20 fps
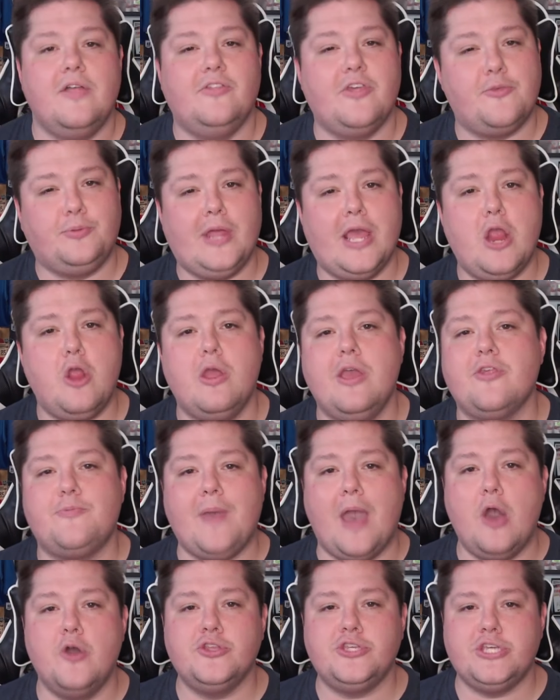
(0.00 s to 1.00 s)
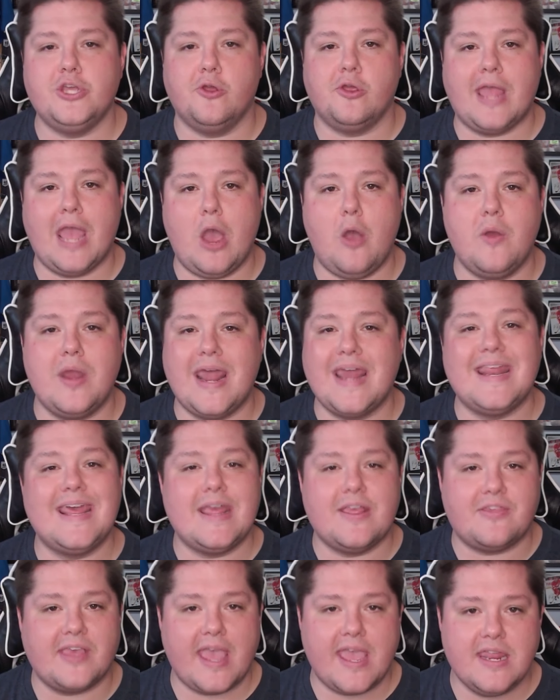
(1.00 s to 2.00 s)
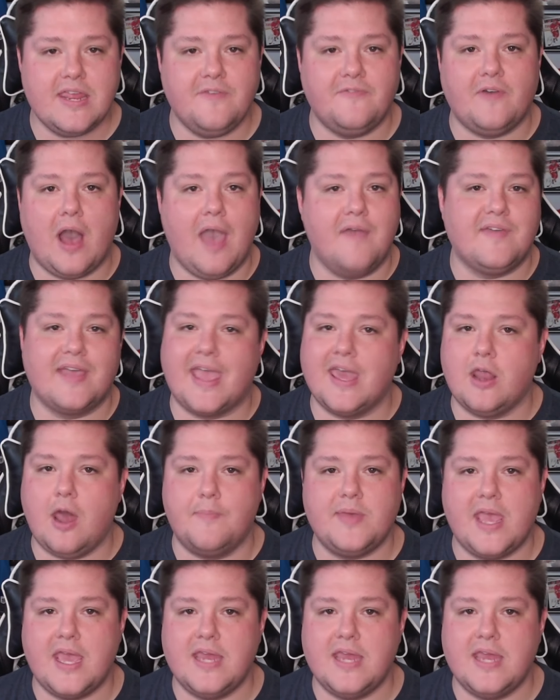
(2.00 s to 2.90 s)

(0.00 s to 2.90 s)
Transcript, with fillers: This player is bound to your account and it is 85, it cannot be